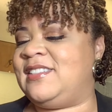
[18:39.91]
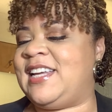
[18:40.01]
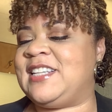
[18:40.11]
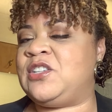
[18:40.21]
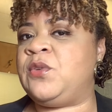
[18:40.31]

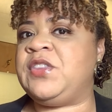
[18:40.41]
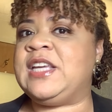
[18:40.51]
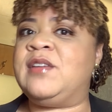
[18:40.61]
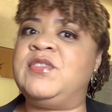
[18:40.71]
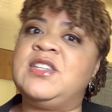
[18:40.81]
Like, don't
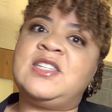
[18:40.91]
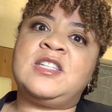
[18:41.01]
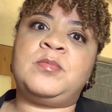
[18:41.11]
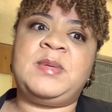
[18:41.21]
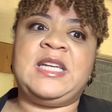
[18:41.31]
think of this
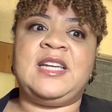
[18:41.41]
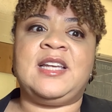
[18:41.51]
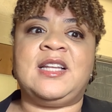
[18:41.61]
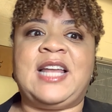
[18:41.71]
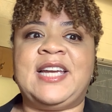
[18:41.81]
as
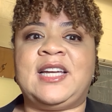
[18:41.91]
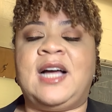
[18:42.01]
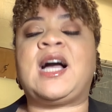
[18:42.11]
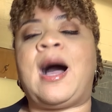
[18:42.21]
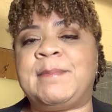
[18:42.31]
being like
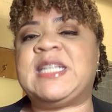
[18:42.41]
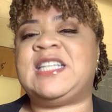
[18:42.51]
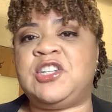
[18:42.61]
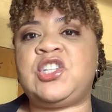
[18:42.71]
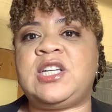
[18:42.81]
a
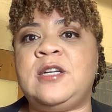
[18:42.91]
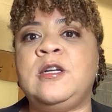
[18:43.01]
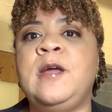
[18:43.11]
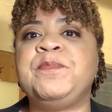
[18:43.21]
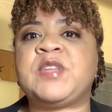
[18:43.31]

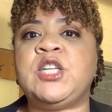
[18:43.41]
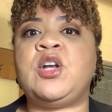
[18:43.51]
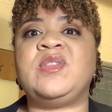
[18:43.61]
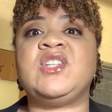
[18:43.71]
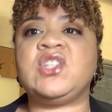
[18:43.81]
competition.
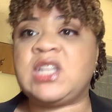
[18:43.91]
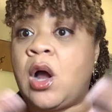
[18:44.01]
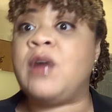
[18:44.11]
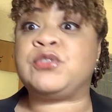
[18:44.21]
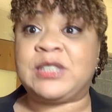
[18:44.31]
This is an
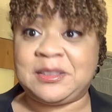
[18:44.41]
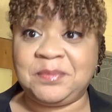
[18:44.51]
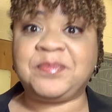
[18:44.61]
offering.